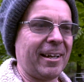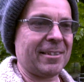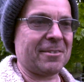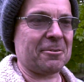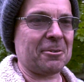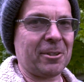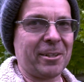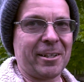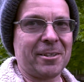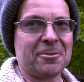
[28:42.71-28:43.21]
It's
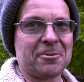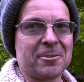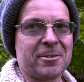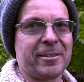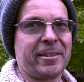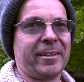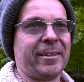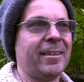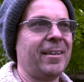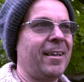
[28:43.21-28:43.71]
really
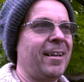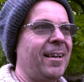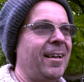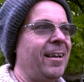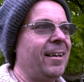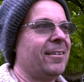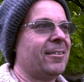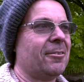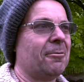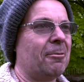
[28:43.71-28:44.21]
interesting
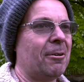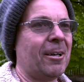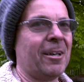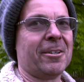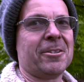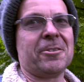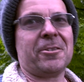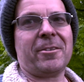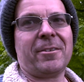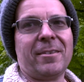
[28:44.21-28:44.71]
to
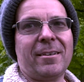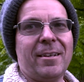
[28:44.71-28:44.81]
watch.